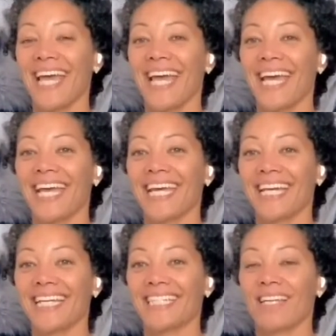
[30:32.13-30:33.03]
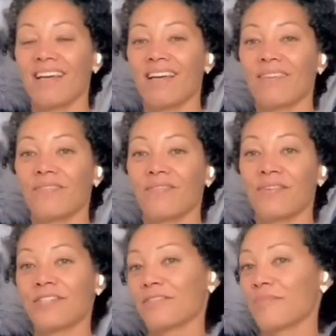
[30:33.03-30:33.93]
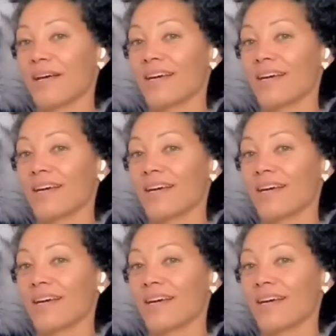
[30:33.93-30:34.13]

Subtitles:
And first mind.